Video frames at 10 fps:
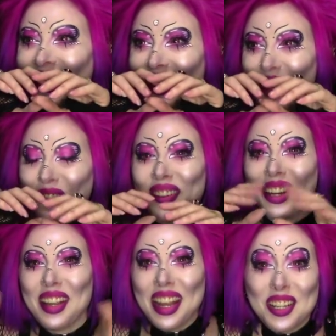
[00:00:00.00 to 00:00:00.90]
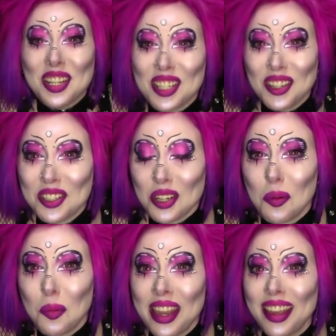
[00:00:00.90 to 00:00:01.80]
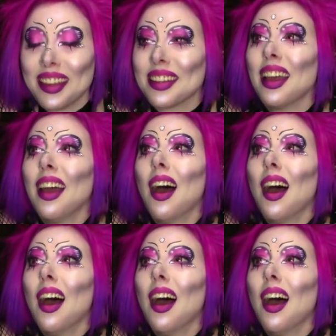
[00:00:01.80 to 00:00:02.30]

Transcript: But it just looks so weird.